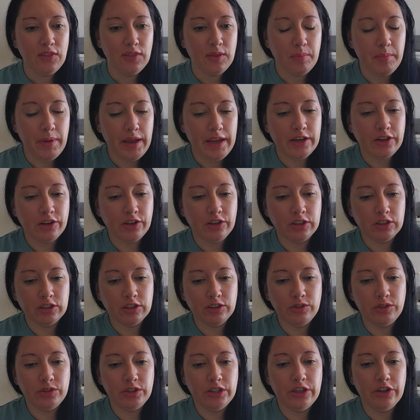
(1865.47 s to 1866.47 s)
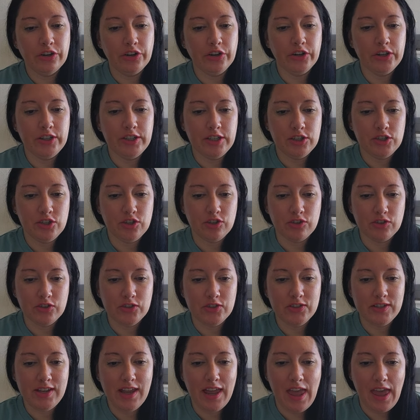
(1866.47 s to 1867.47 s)
The maker included her
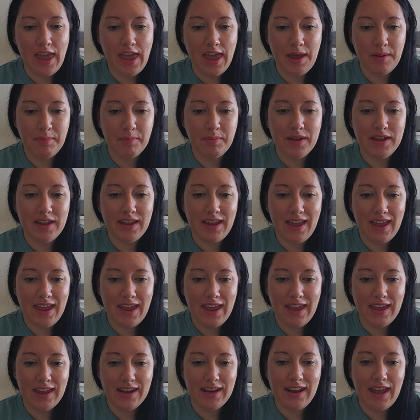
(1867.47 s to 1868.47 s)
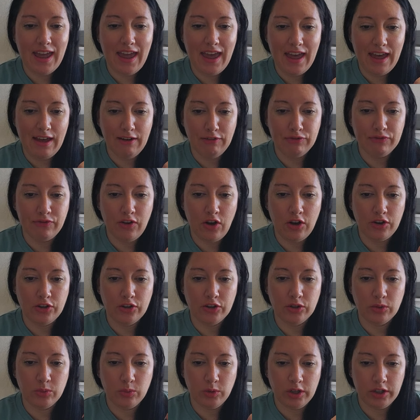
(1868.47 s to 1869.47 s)
initials, M N. F. on
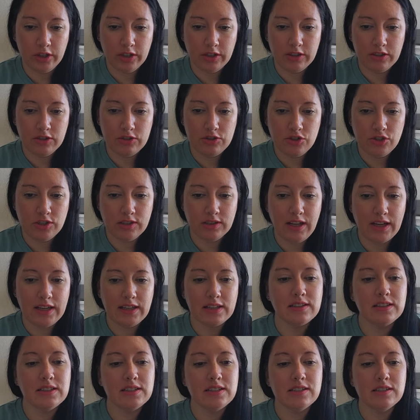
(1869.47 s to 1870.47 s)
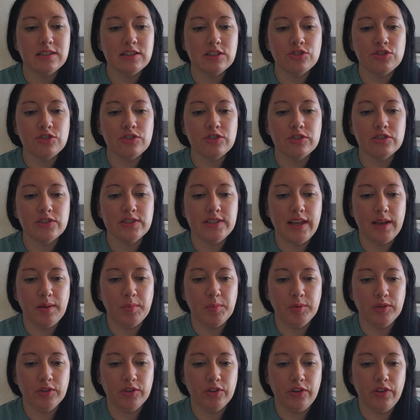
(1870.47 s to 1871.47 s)
her work, she likely stitched her
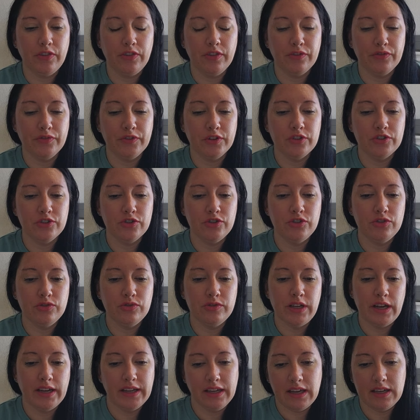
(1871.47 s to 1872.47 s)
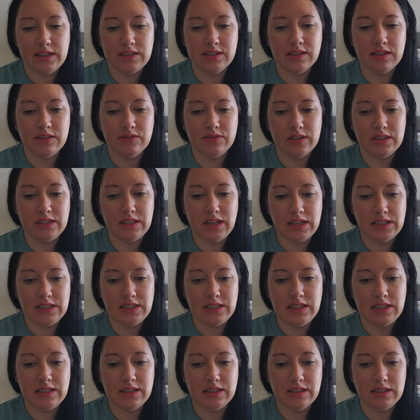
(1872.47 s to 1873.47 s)
sampler in the first two decades of the
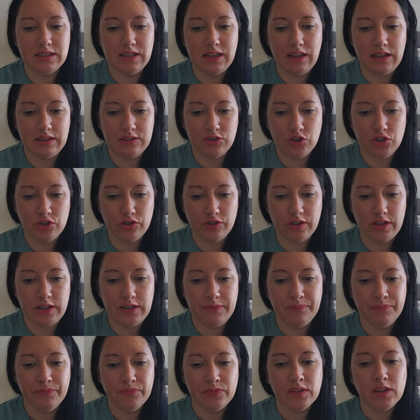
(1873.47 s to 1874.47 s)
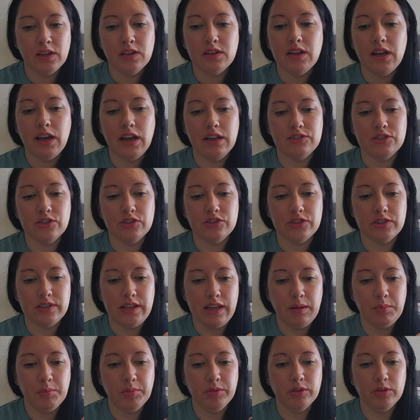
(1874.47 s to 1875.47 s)
19th century, as her
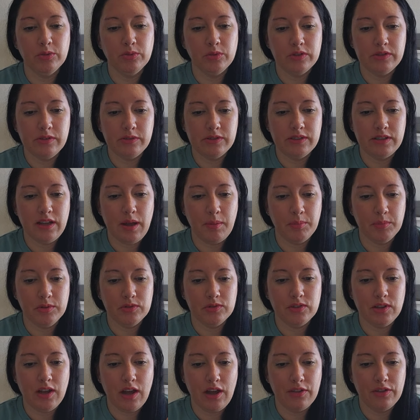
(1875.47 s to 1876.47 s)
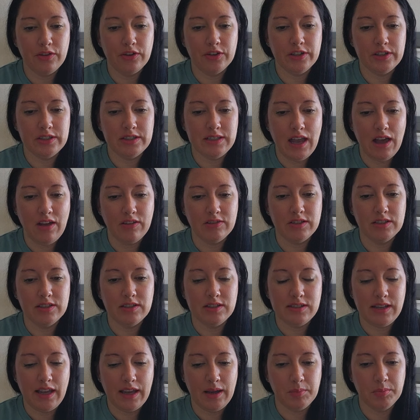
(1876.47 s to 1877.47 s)
sampler resembles other Italian
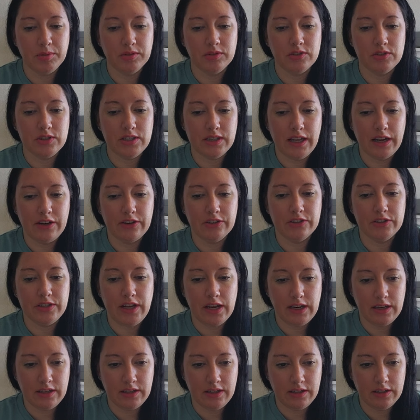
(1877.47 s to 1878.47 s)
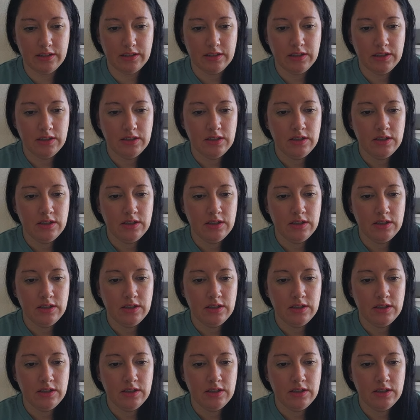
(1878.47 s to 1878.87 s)
samplers that are dated.